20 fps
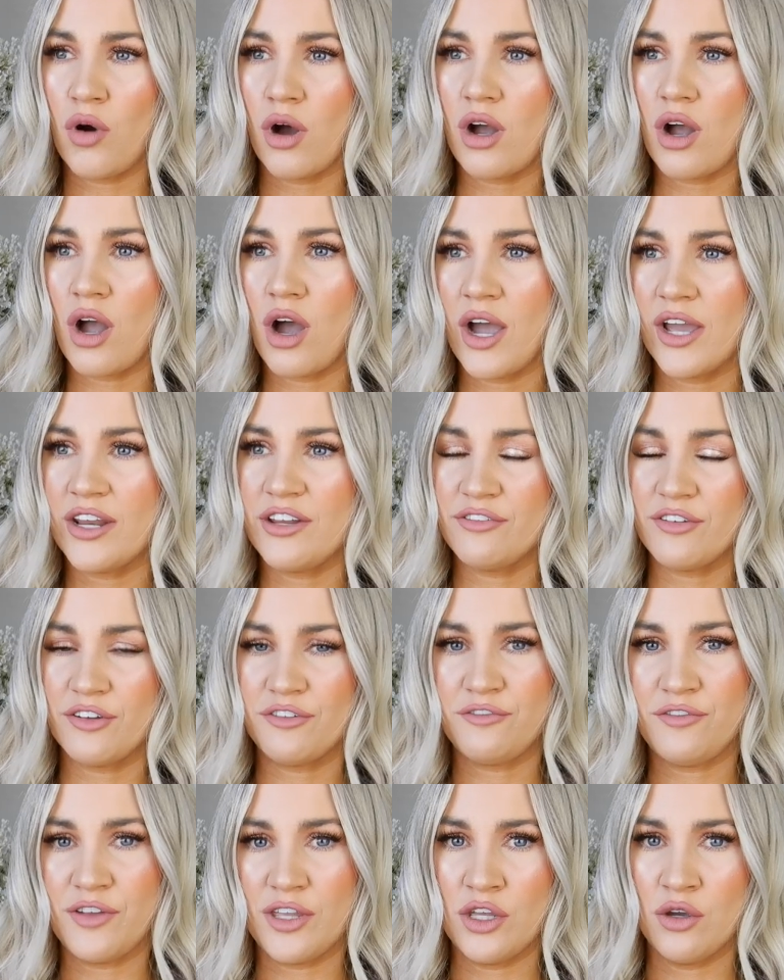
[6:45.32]
what kind of a
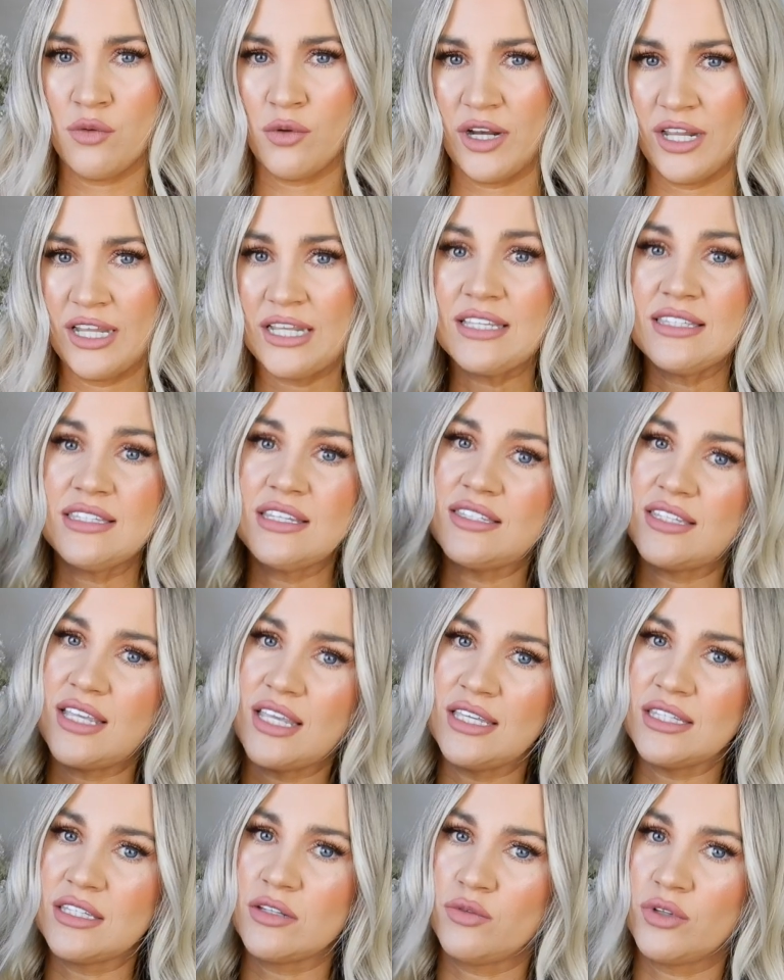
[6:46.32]
fit you're wanting, because this
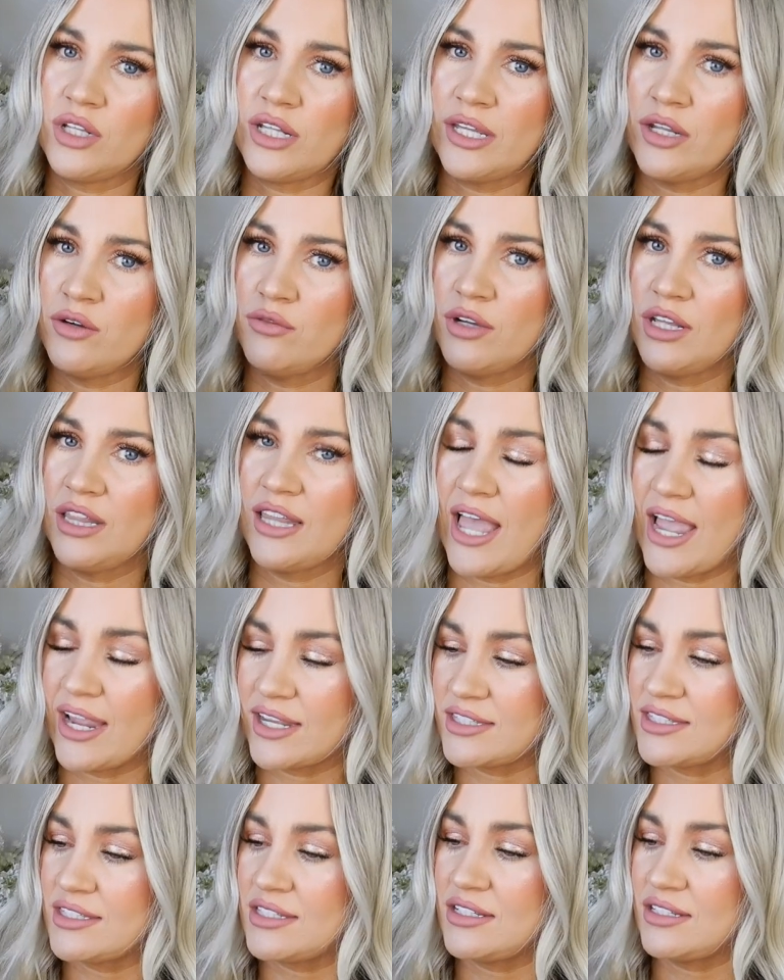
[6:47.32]
is a really
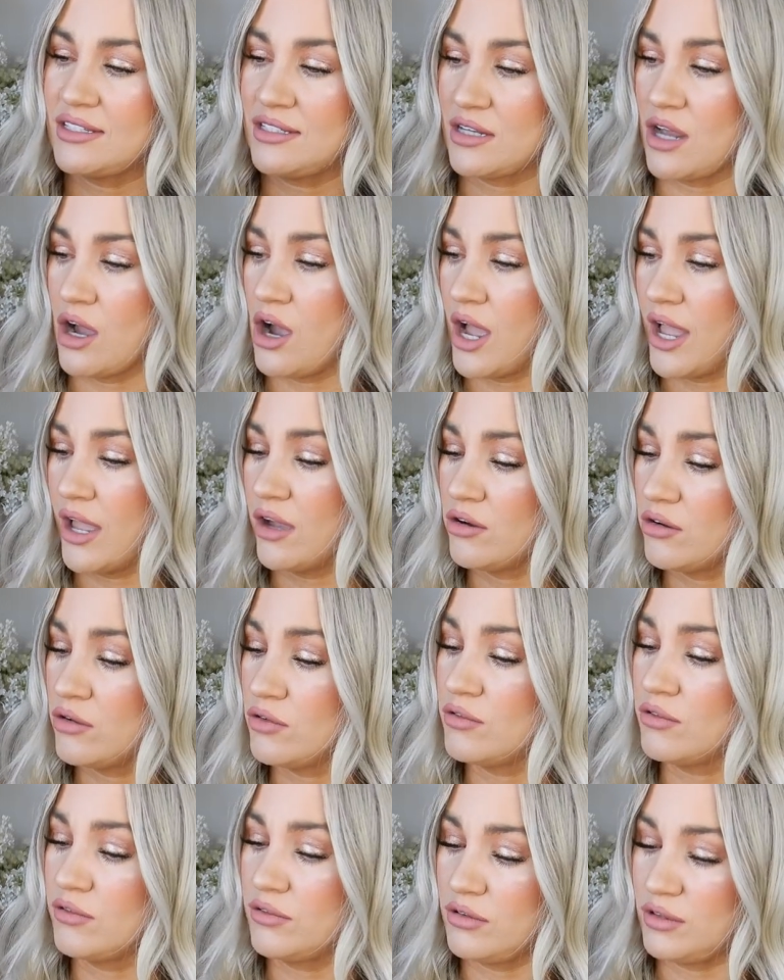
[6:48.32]
relaxed
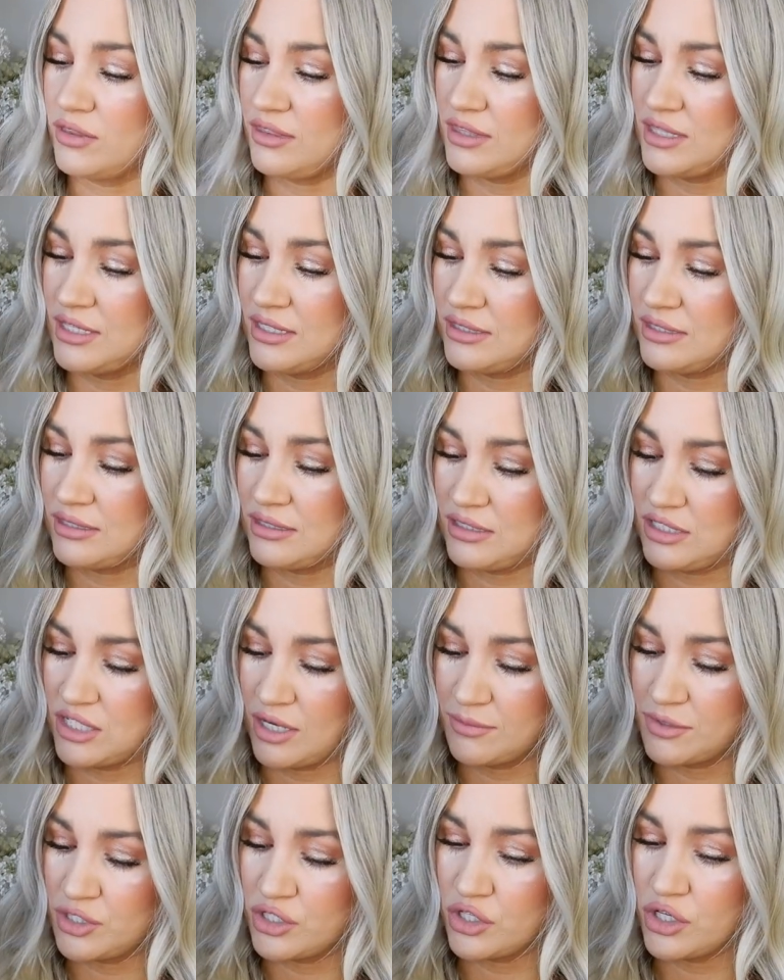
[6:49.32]
style, this
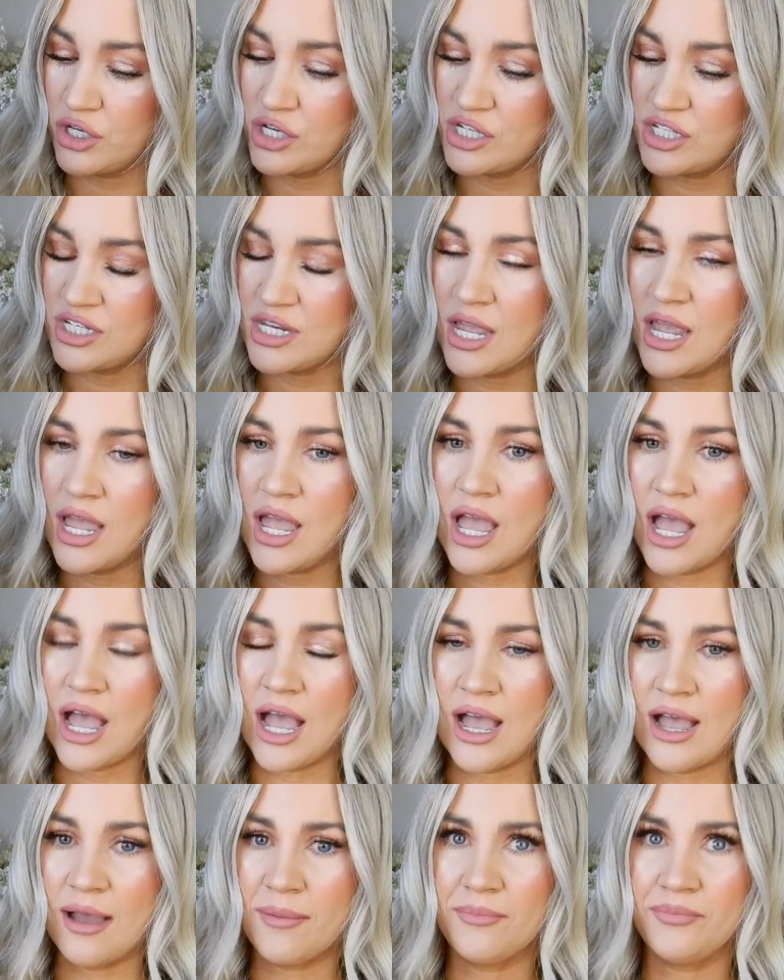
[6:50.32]
jumpsuit,
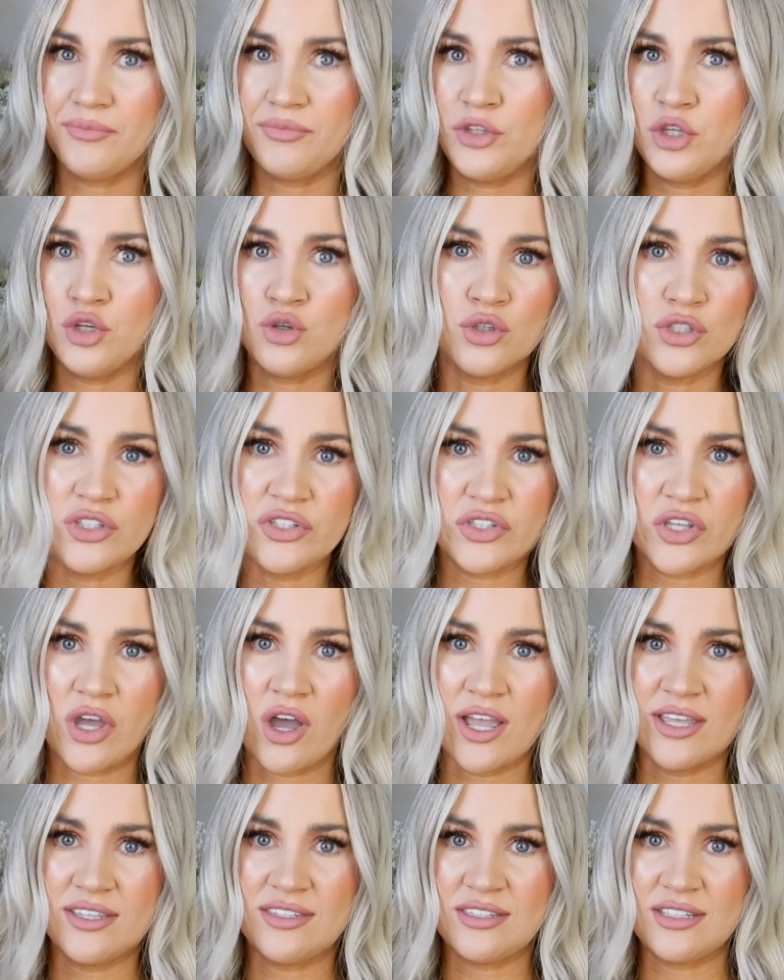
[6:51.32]
um, you could
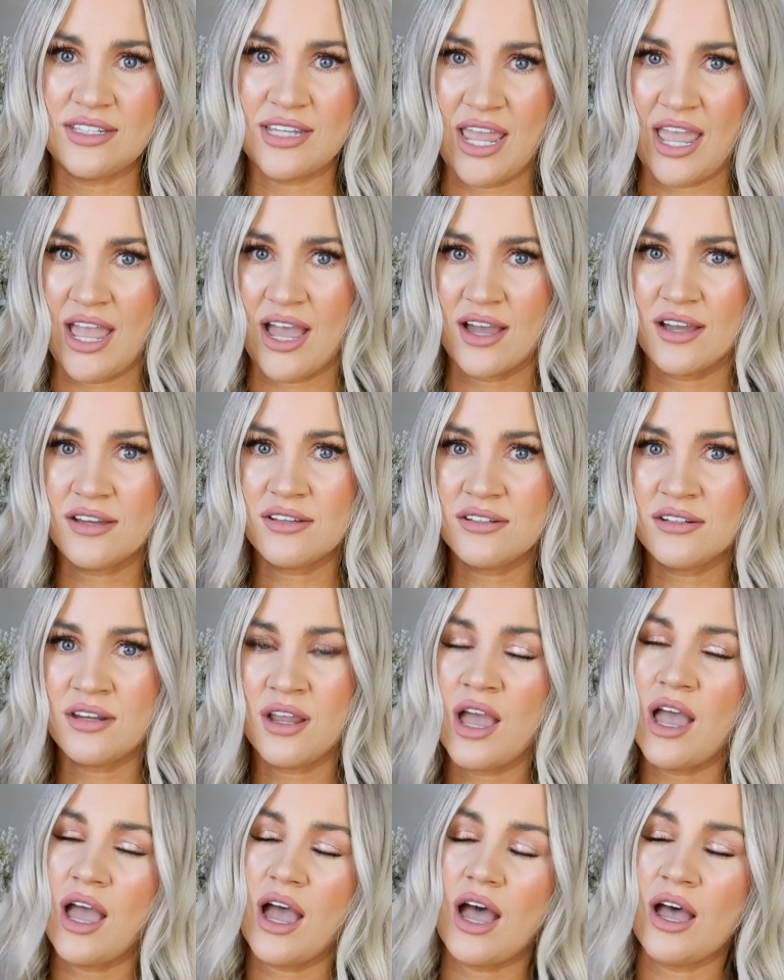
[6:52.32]
size down.
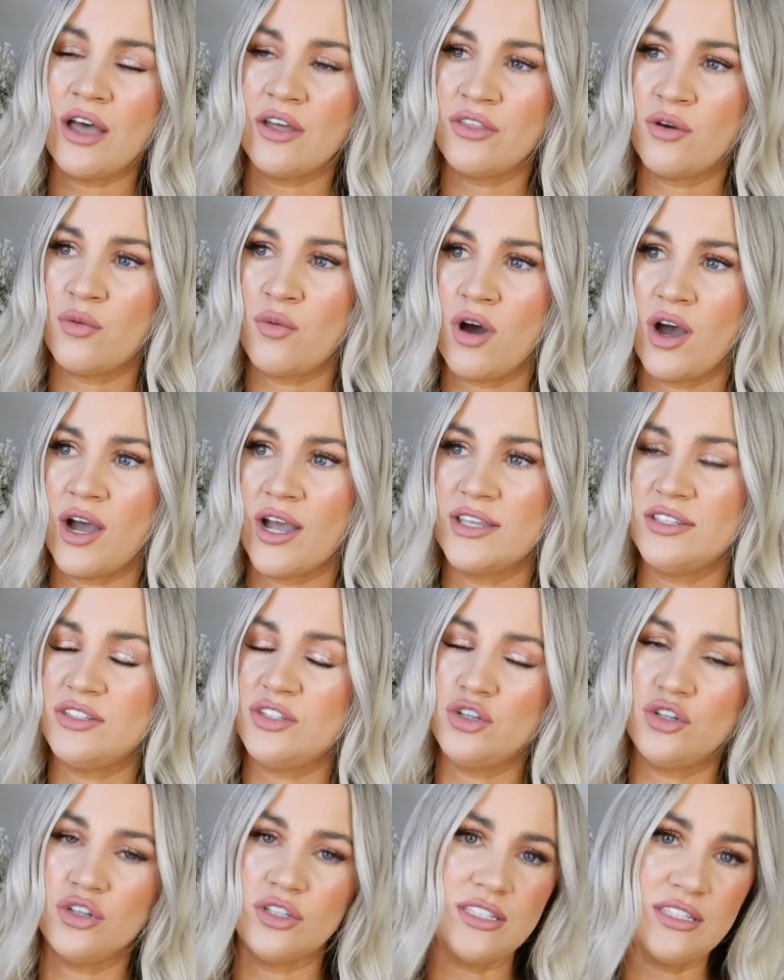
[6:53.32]

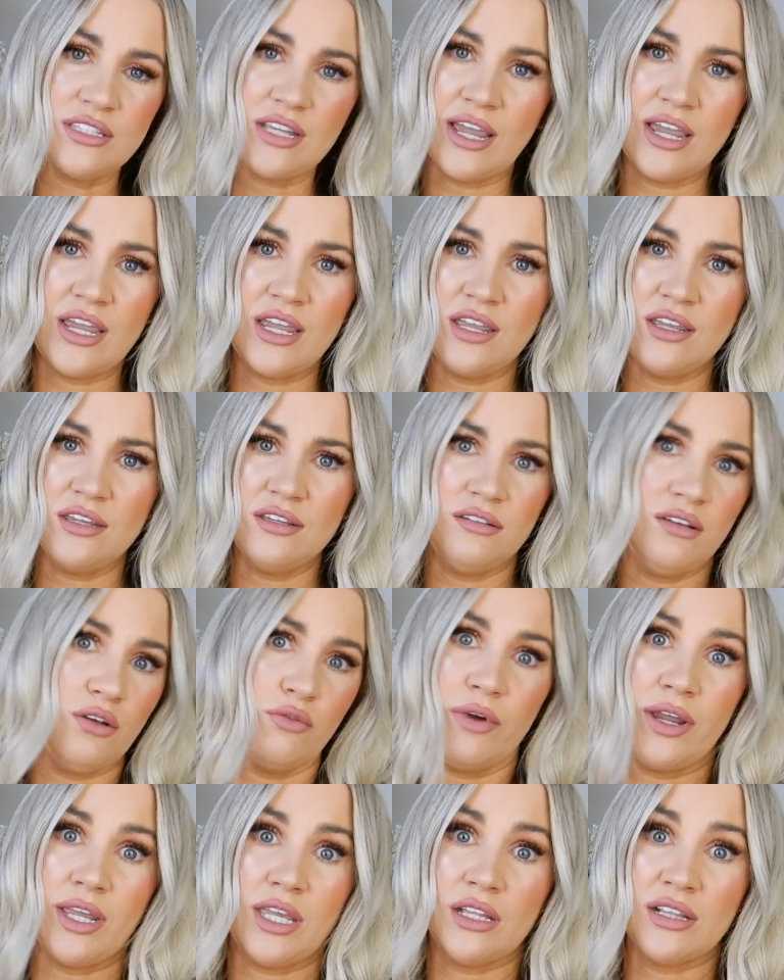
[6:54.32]
Otherwise you could stay your
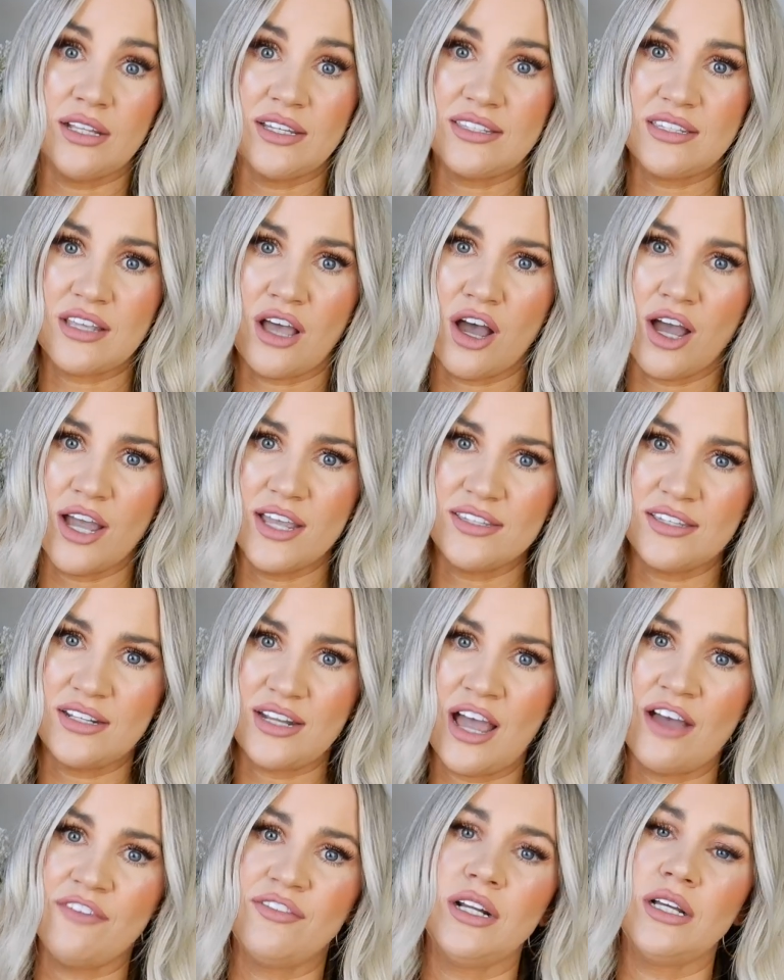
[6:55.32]
regular size
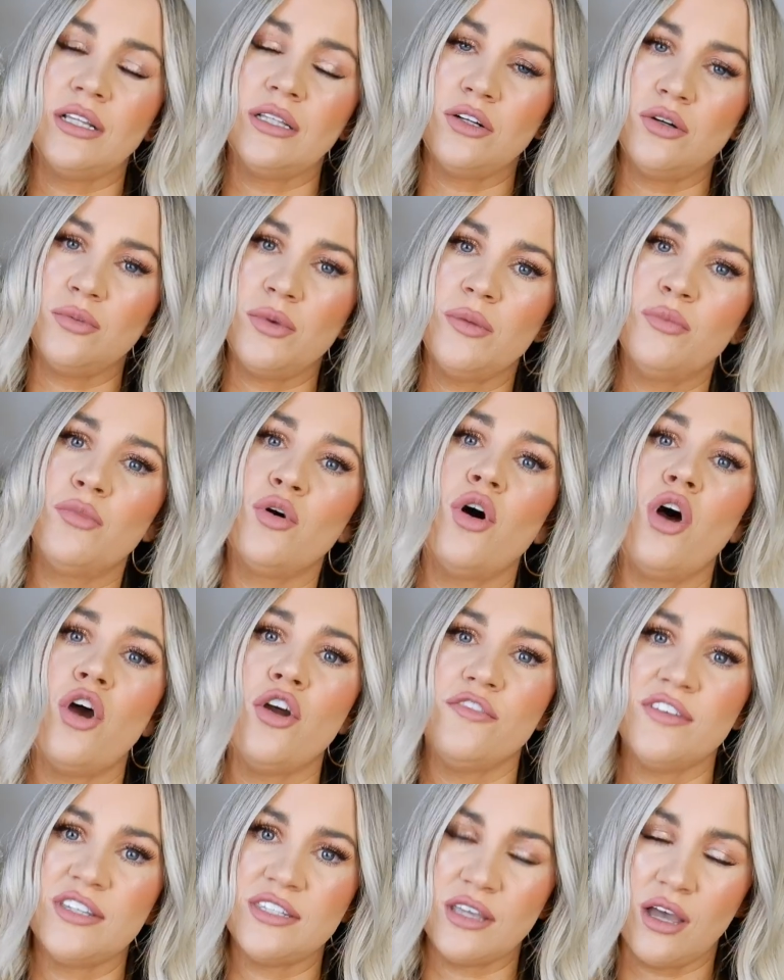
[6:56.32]
and have it a little bit more
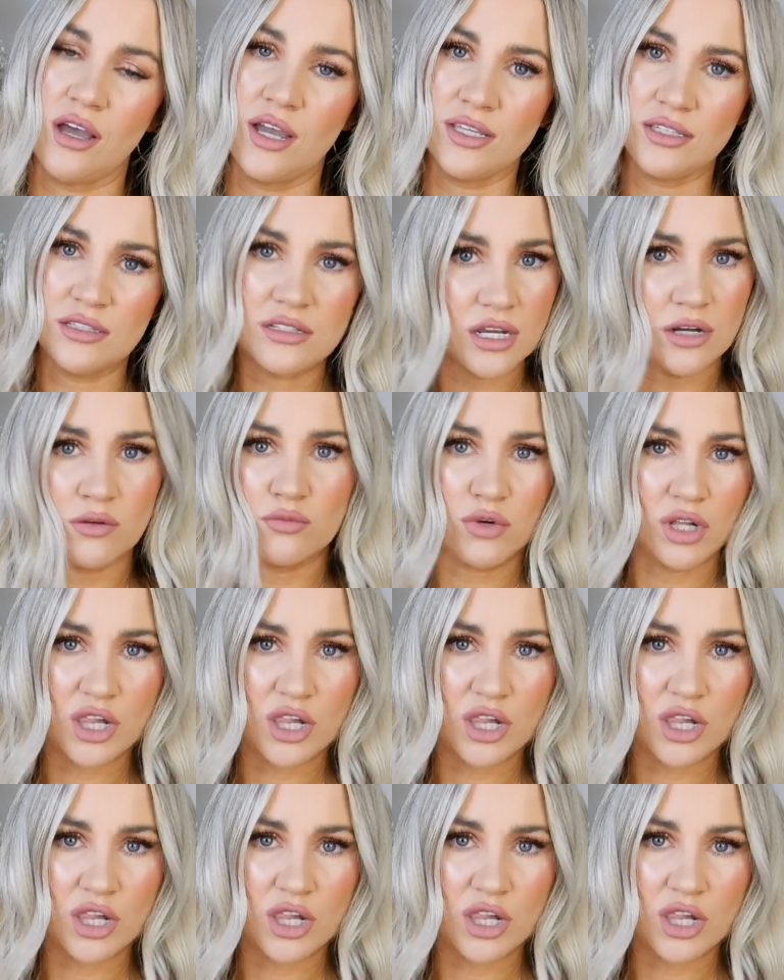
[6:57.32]
oversized and